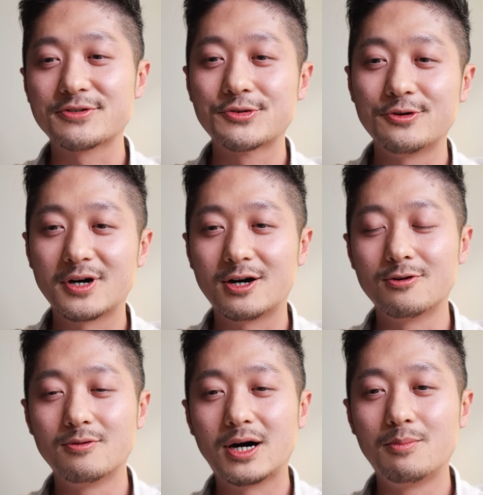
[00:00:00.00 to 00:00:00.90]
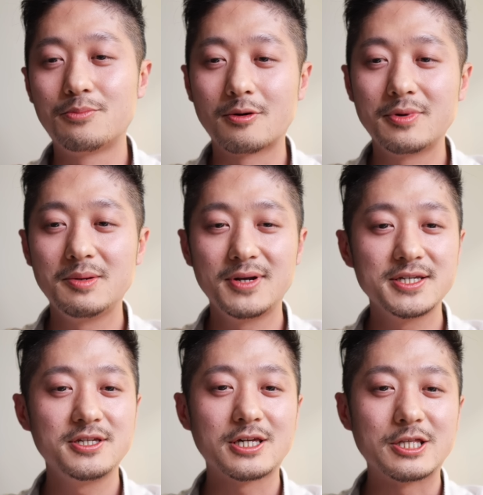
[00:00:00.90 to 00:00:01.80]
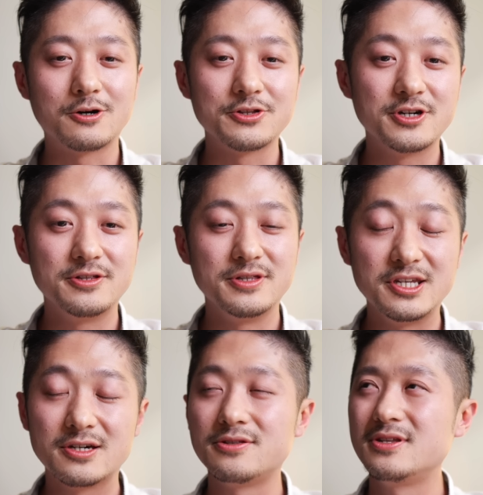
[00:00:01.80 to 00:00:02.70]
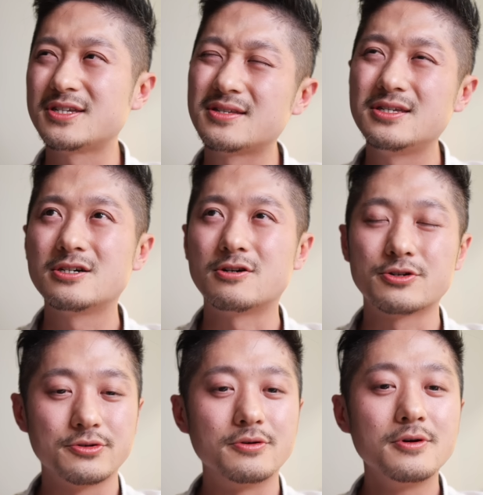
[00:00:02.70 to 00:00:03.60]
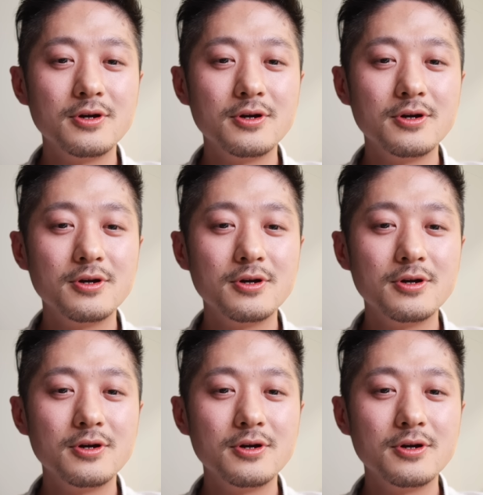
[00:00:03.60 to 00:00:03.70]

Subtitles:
So I'll probably place it an order next year or so.